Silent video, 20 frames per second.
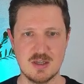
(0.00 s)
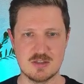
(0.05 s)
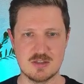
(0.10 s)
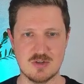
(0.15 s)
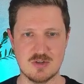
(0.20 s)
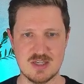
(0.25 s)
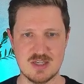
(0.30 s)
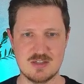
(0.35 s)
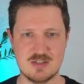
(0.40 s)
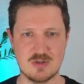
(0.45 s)

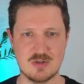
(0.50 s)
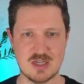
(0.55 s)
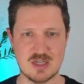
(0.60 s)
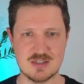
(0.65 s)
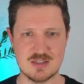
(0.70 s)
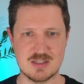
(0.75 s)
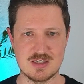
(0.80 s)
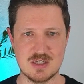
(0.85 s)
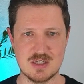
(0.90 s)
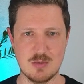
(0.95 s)
So as you
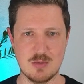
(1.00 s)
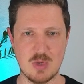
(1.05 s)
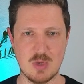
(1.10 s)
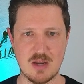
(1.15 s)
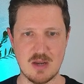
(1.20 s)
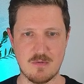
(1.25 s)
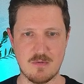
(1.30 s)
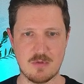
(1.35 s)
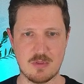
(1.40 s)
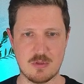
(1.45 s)
can see, we
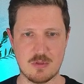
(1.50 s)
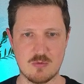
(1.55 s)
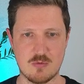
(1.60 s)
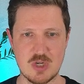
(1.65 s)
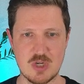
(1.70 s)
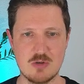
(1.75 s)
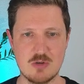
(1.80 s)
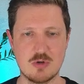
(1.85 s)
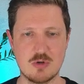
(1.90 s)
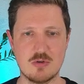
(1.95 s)
have
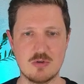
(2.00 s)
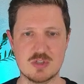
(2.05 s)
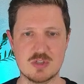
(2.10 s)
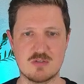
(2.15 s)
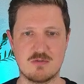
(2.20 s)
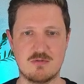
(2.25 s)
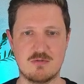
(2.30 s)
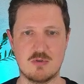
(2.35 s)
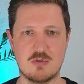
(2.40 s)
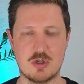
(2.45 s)
three rows
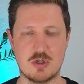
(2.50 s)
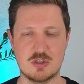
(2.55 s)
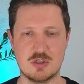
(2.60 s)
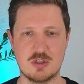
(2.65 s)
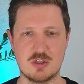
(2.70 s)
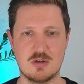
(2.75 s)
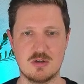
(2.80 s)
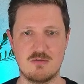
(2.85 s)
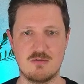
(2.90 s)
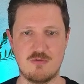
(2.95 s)

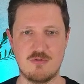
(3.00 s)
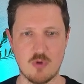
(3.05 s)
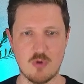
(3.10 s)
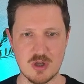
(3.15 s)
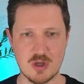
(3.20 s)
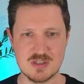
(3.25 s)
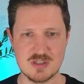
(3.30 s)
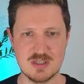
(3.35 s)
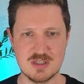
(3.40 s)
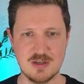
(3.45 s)
for
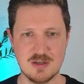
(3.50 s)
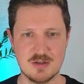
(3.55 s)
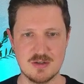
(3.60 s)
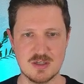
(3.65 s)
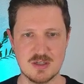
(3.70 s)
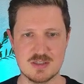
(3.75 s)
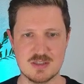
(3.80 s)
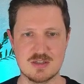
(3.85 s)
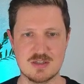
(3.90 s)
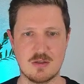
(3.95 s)
four
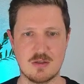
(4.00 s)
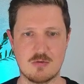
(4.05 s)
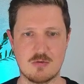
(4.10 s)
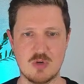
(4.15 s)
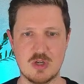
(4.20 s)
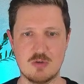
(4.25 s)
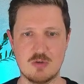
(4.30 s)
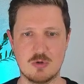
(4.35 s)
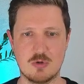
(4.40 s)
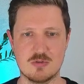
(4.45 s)
cylinders,
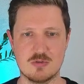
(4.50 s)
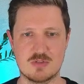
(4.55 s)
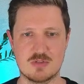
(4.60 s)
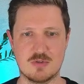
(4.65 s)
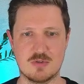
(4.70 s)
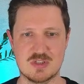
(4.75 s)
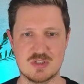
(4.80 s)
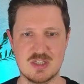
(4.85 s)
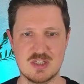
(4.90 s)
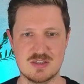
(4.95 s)
three rows
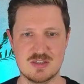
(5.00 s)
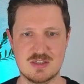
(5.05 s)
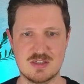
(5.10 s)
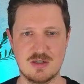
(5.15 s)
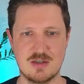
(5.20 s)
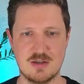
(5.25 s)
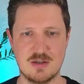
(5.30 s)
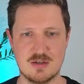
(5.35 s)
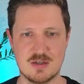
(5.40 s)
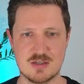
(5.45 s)
for six
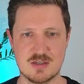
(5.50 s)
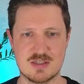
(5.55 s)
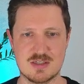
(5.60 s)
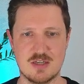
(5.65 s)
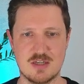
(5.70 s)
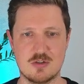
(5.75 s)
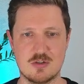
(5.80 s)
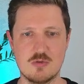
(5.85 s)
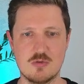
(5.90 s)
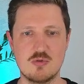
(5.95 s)
cylinders,
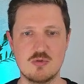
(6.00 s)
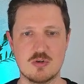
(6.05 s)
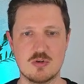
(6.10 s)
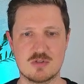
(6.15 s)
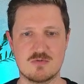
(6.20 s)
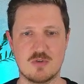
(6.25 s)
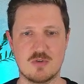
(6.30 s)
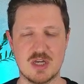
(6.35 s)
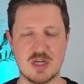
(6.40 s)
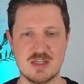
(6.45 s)
and two
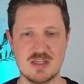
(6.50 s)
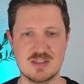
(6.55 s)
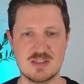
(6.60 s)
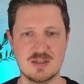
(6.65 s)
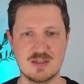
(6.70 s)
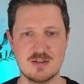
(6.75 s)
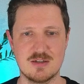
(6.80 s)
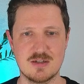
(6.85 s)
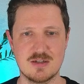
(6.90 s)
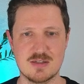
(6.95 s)
rows for eight
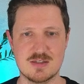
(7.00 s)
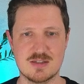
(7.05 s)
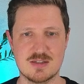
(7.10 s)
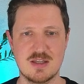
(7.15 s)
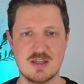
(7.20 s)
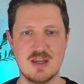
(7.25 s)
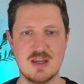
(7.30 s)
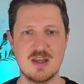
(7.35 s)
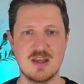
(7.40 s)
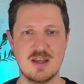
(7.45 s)
cylinders.
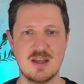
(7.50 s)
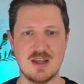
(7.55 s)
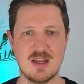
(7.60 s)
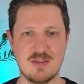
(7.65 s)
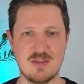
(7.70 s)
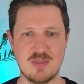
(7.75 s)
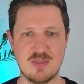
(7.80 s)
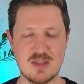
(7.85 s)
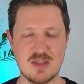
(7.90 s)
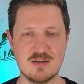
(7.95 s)

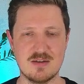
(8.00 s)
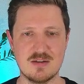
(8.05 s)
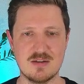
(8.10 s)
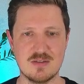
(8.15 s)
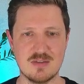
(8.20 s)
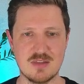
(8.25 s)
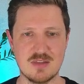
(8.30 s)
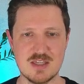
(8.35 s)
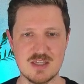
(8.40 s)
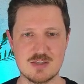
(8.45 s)
And then
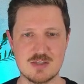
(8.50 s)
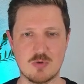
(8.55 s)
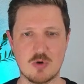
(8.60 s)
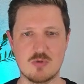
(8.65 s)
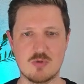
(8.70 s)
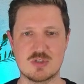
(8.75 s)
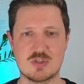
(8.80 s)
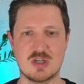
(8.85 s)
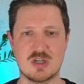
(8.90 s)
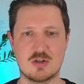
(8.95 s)
these
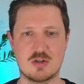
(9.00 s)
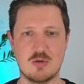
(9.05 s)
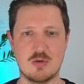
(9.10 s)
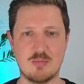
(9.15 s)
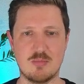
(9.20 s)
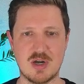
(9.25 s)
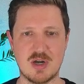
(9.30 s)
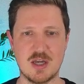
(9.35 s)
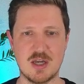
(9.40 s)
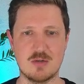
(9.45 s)
rows are
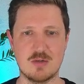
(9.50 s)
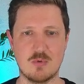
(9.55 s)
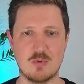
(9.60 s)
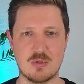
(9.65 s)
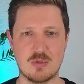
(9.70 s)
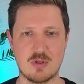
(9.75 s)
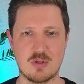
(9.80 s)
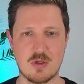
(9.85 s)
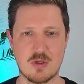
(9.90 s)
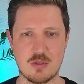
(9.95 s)
combined
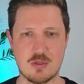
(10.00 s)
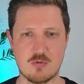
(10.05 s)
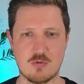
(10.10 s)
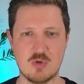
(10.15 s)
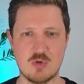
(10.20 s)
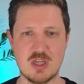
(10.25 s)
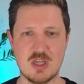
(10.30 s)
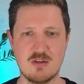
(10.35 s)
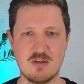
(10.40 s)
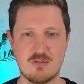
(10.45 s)
with
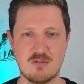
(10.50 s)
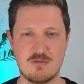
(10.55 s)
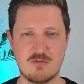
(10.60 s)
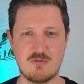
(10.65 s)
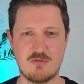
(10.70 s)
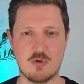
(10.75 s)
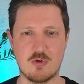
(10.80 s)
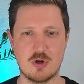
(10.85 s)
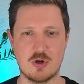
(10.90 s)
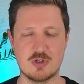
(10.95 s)
three,
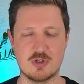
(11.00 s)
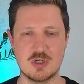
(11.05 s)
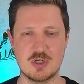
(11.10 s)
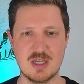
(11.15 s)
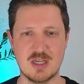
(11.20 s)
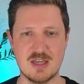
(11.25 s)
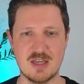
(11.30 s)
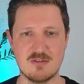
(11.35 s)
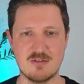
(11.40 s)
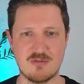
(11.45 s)

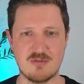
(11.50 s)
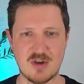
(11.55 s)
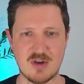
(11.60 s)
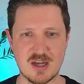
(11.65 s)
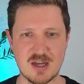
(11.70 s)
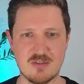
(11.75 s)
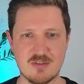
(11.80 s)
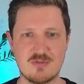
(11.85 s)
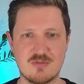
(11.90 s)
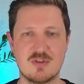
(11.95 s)
four, and
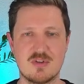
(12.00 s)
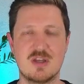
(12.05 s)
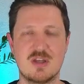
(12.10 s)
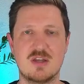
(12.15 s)
five